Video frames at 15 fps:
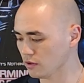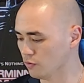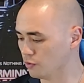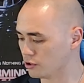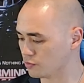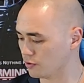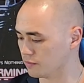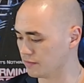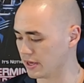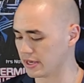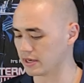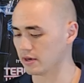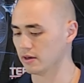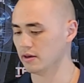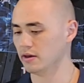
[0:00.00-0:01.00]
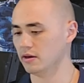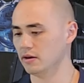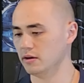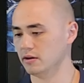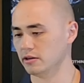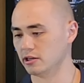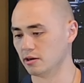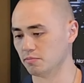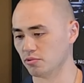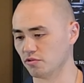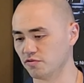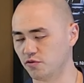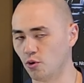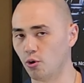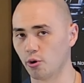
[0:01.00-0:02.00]
which would make number
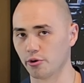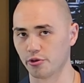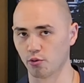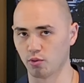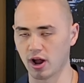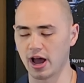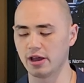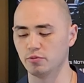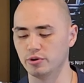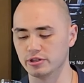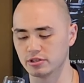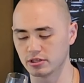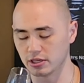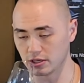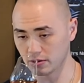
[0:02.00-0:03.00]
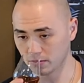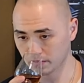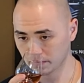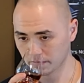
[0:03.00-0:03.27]
4 the rye whiskey.